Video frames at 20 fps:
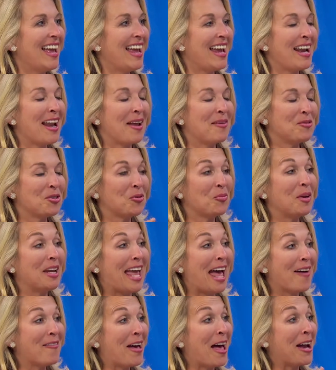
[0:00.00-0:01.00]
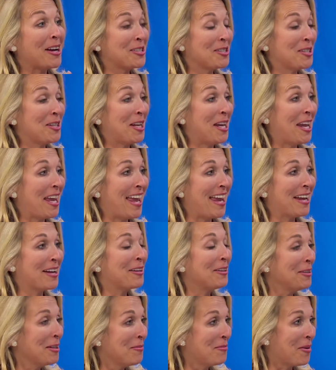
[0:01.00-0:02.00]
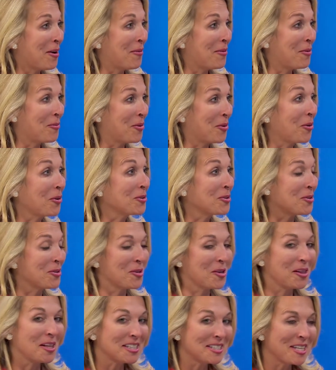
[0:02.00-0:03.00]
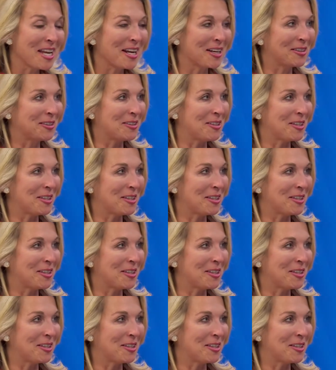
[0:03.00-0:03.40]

And I'm told we have actually a clip of the rehearsal, so let's take a